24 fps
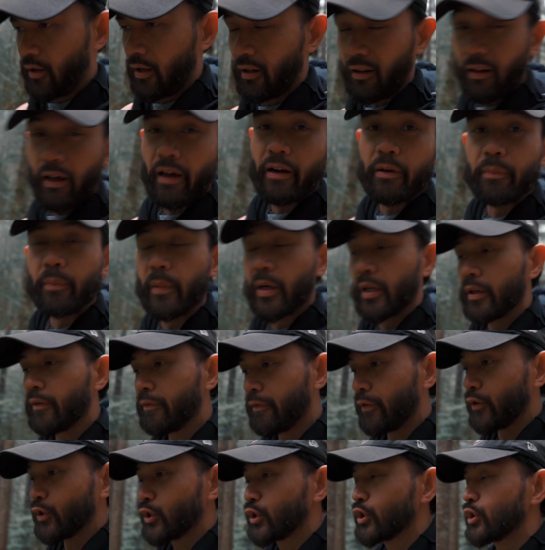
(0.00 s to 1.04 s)
a lot of mud
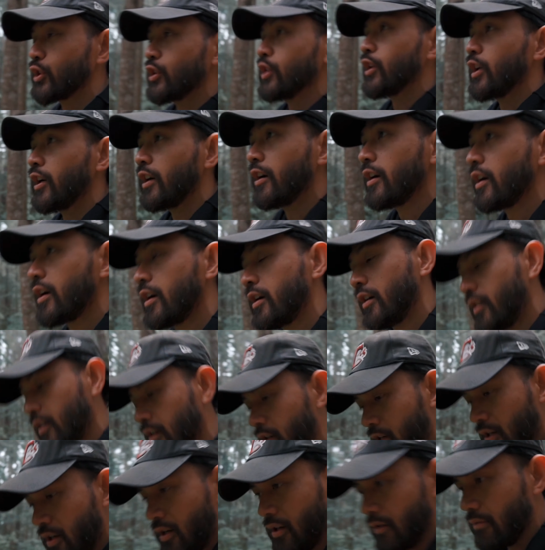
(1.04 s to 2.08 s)
for sure,
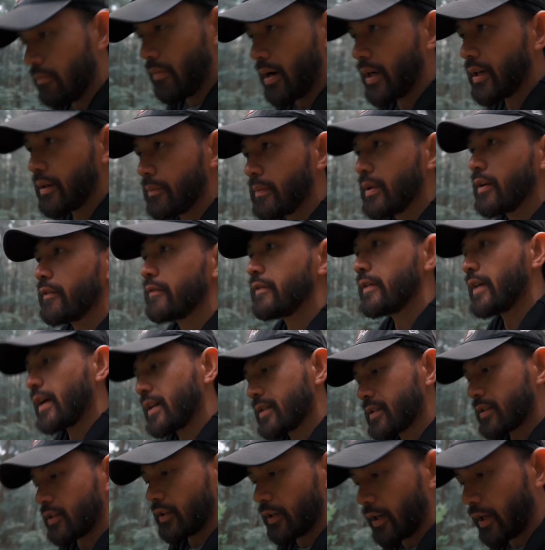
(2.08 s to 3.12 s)
reminded me of
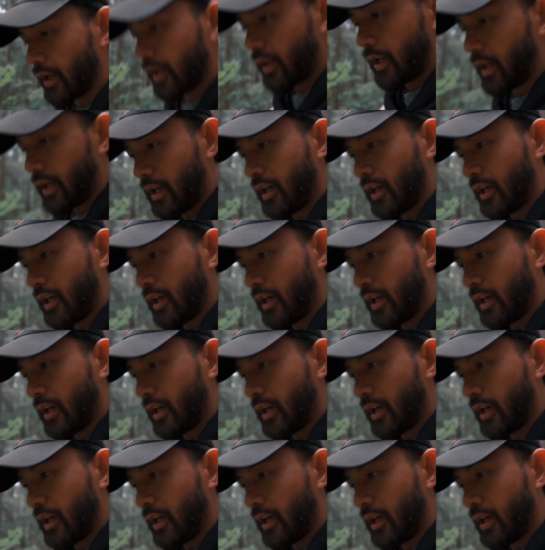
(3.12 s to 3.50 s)
yesterday.